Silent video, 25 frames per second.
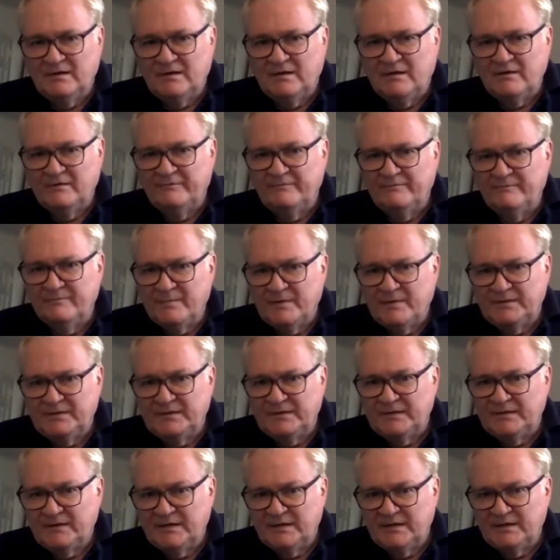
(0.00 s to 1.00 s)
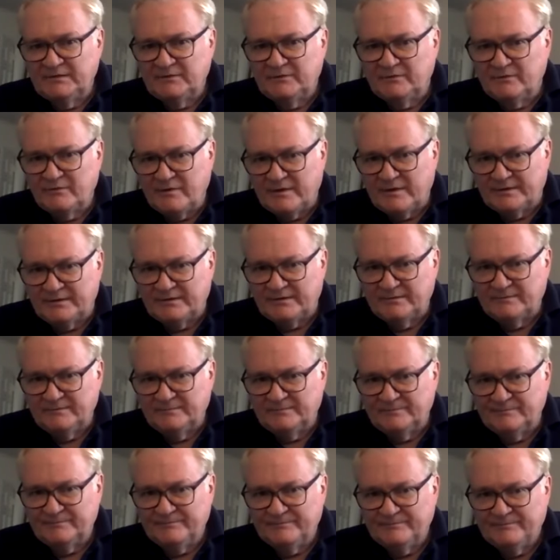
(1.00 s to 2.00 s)
of money and credit
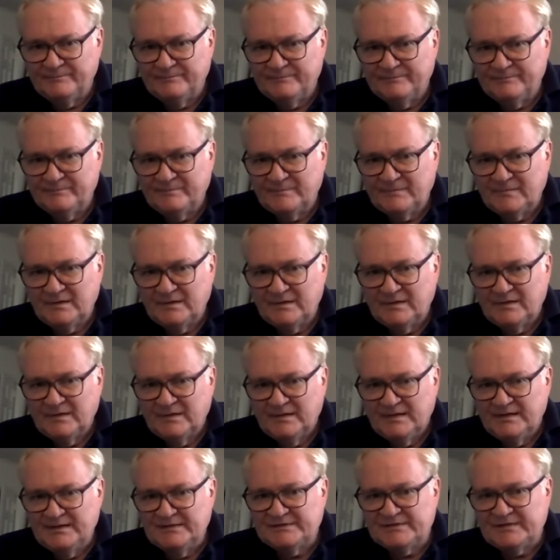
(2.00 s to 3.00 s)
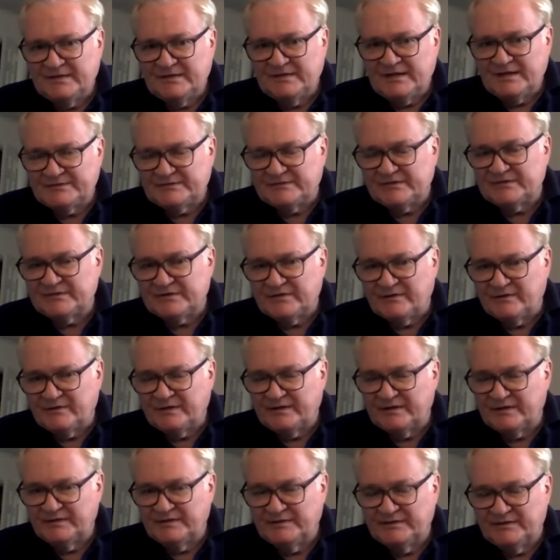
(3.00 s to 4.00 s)
is a
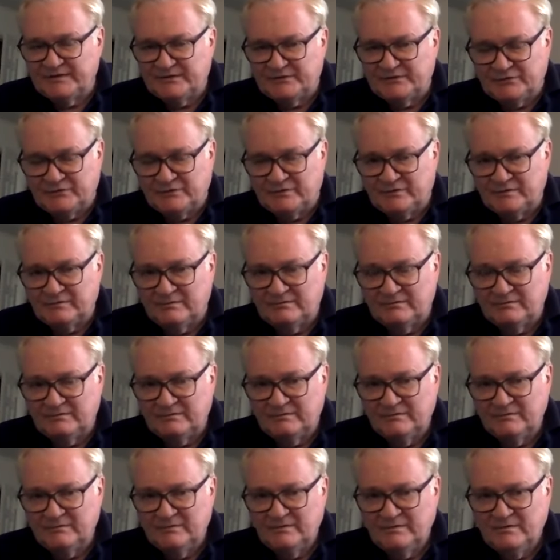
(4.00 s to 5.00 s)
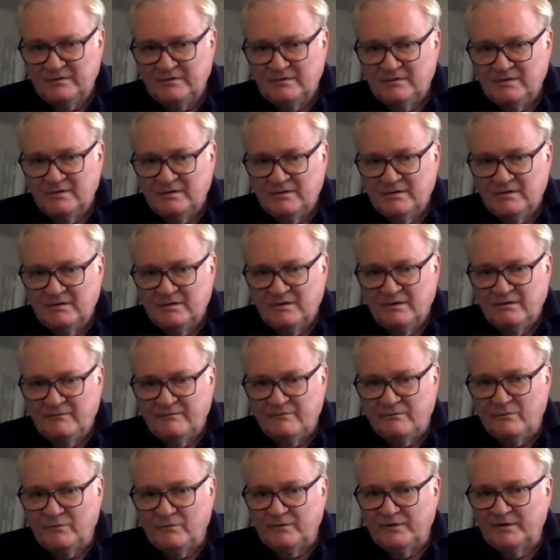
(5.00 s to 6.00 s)
necessary condition
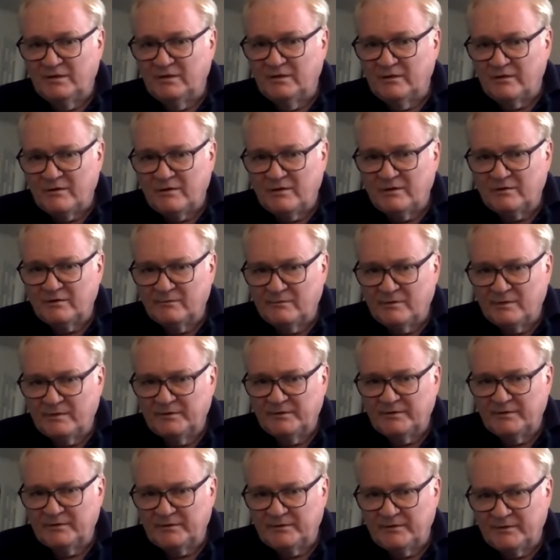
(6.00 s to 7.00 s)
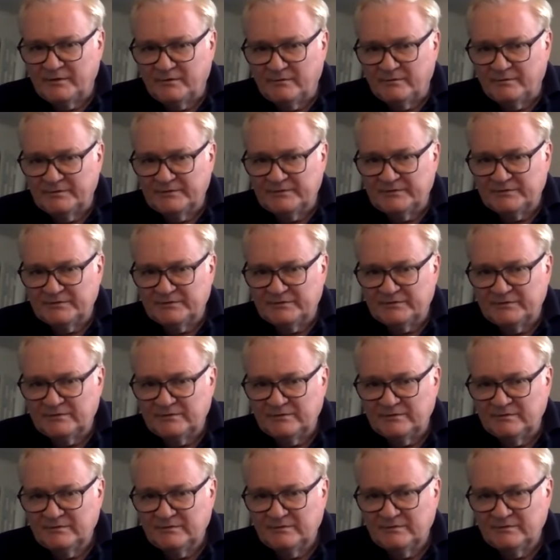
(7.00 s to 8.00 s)
for the long-run
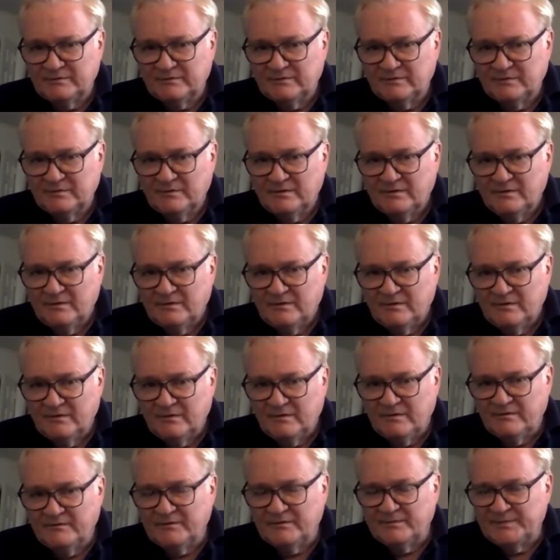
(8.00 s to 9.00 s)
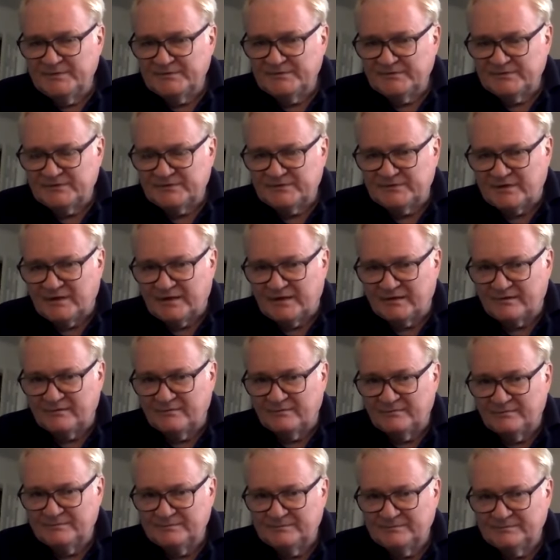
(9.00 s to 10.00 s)
occurrence of the business
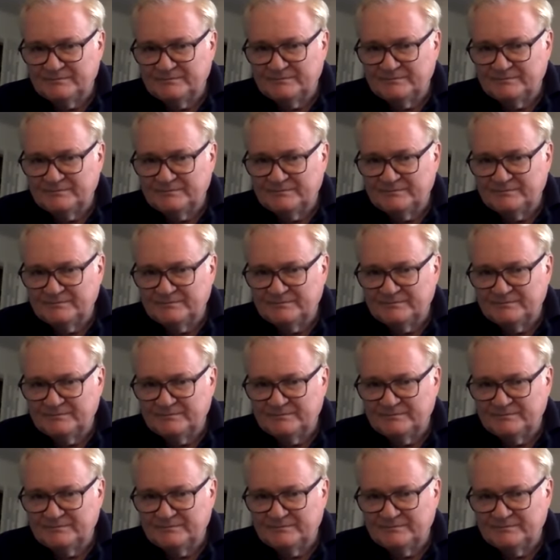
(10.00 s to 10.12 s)
cycle.